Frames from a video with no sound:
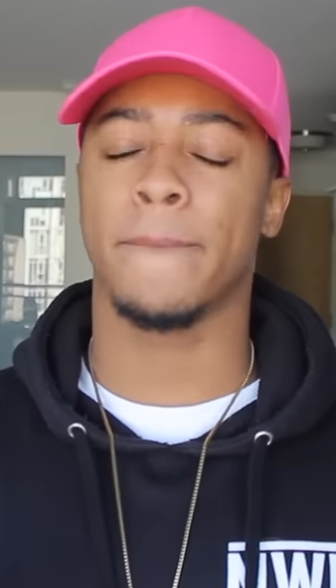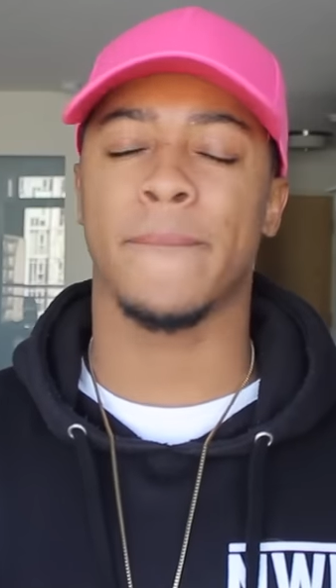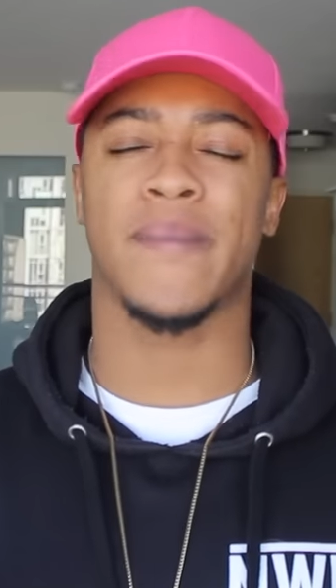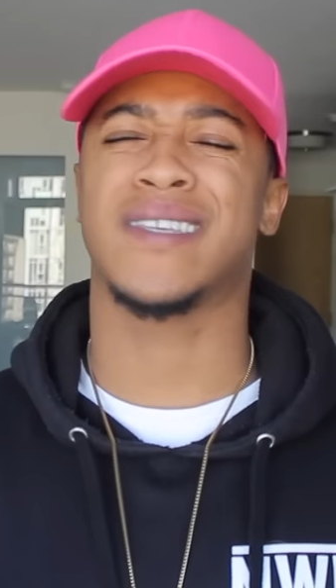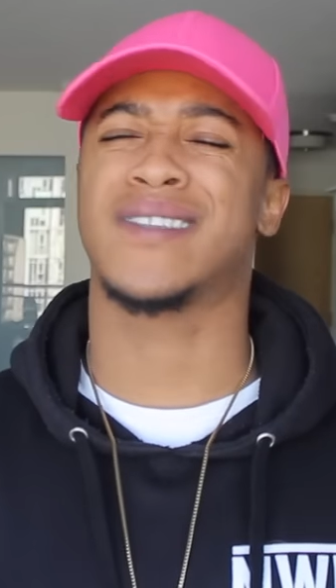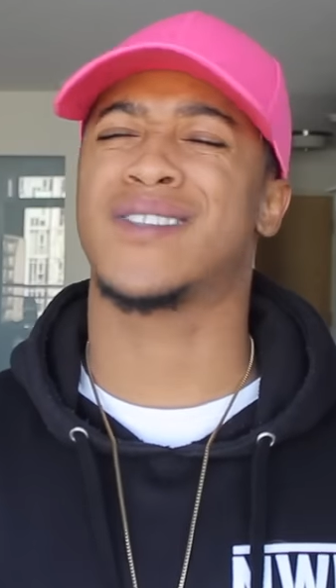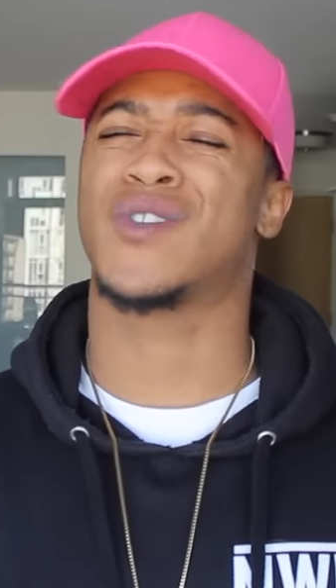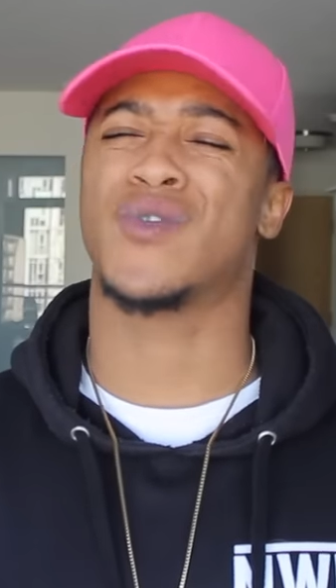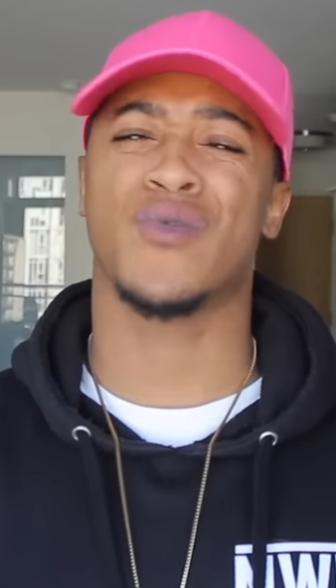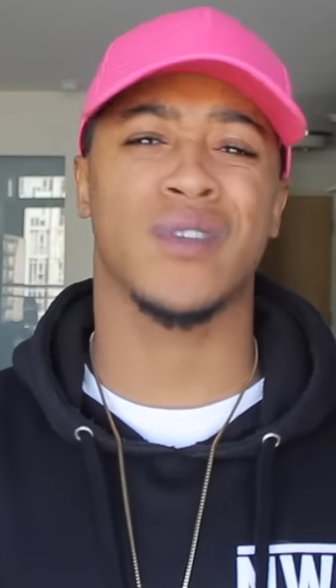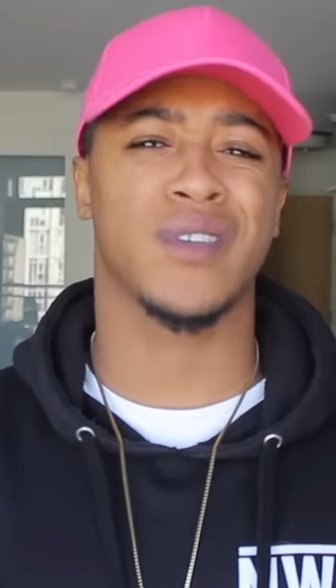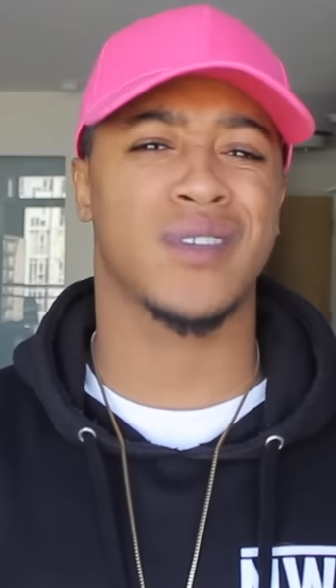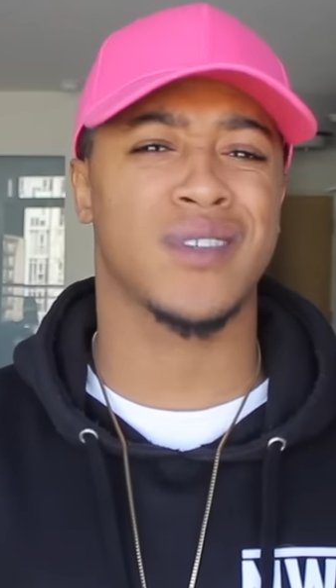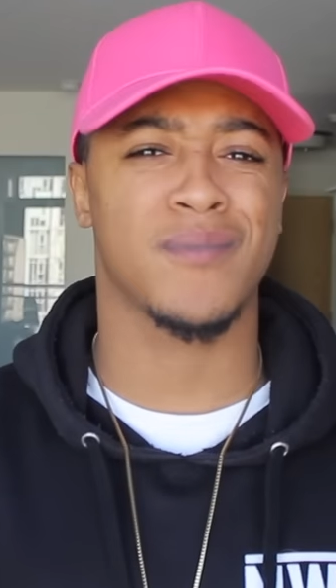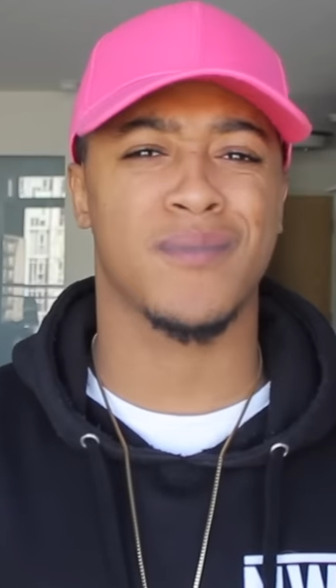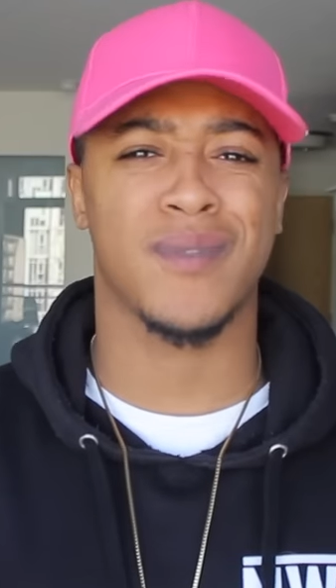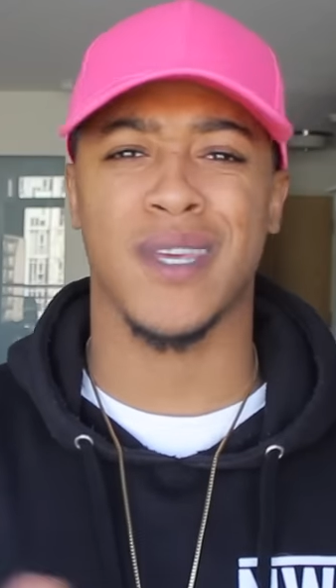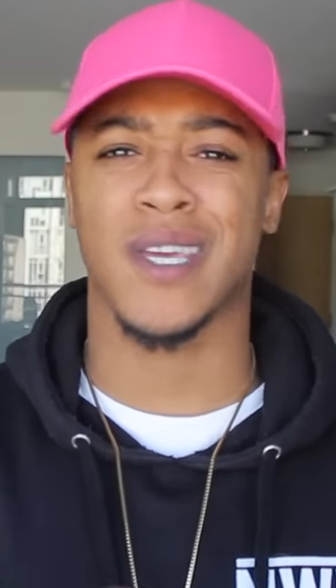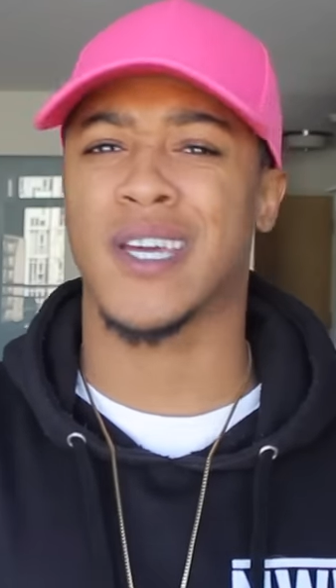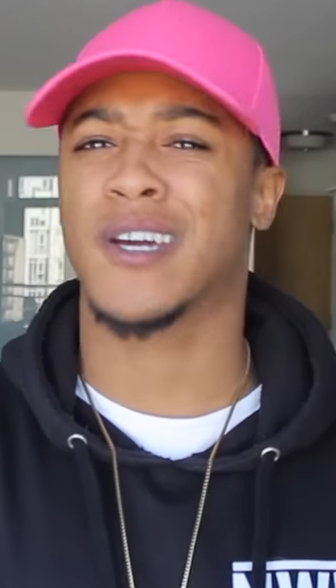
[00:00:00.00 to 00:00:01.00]
he's doing
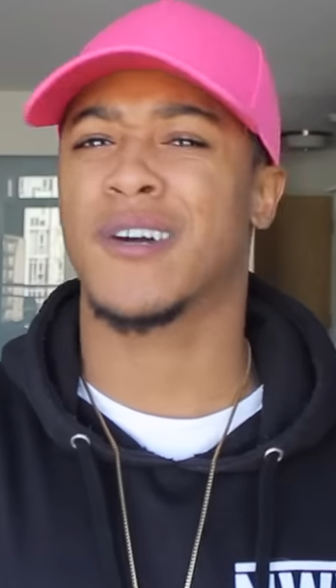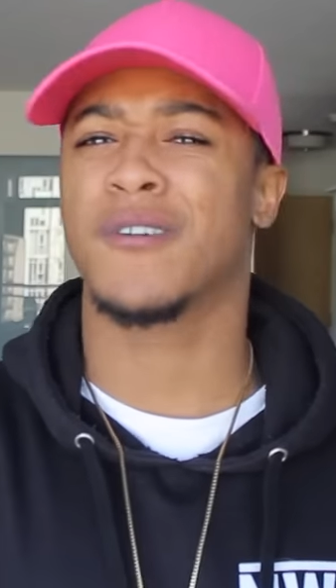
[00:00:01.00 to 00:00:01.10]
something